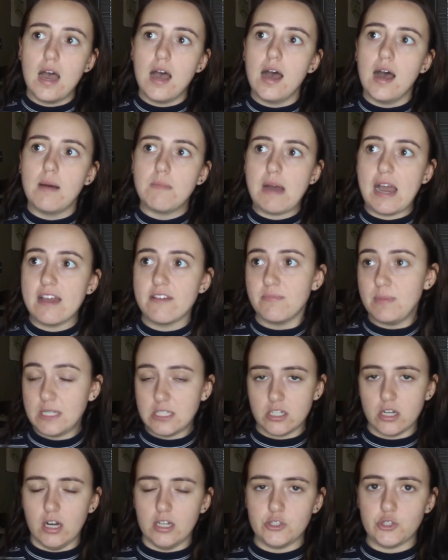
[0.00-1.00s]
I've
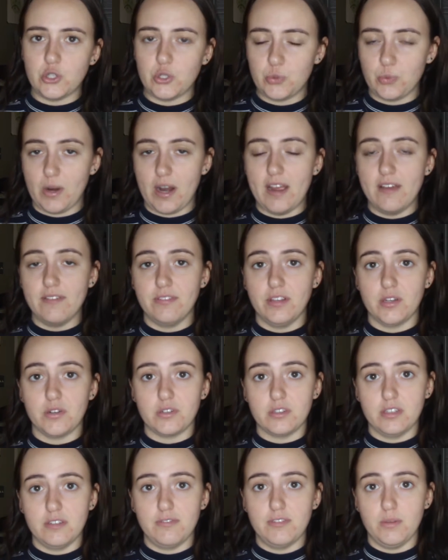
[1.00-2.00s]
been to concerts where I've
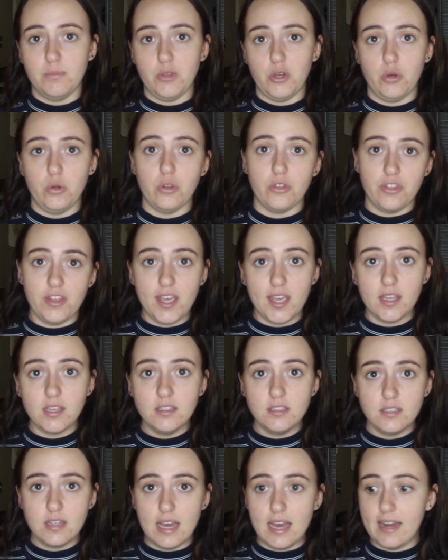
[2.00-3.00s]
literally filmed the whole
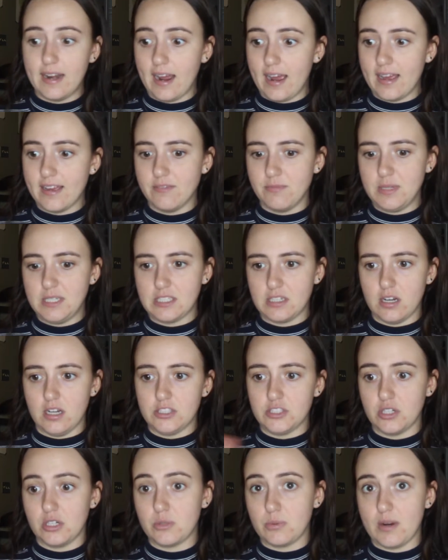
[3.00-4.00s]
thing, and I have been to
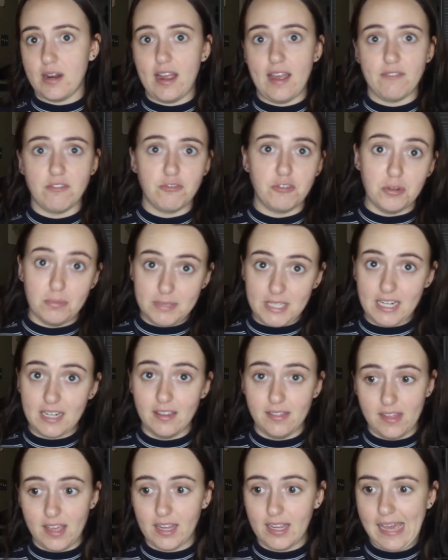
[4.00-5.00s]
concerts where I haven't filmed
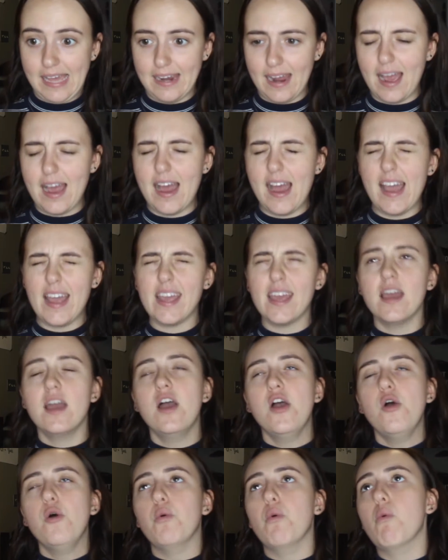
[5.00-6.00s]
anything. And I
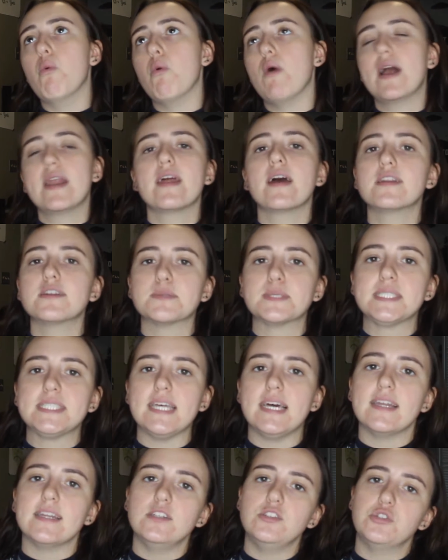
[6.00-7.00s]

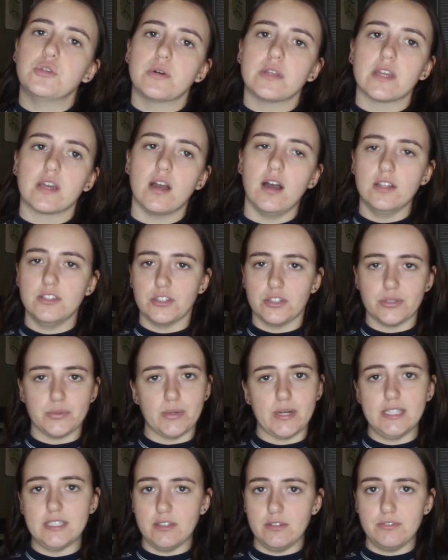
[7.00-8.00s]
100% enjoy the concerts
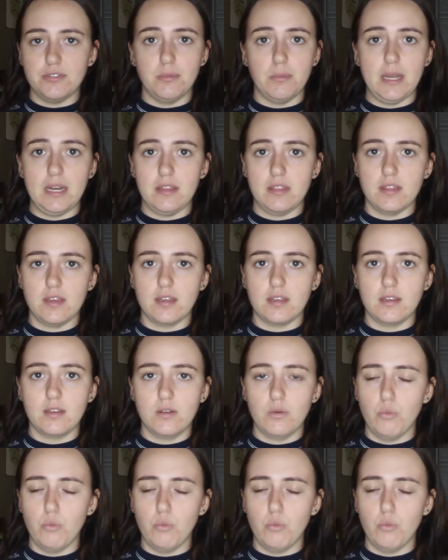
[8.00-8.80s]
where I don't film anything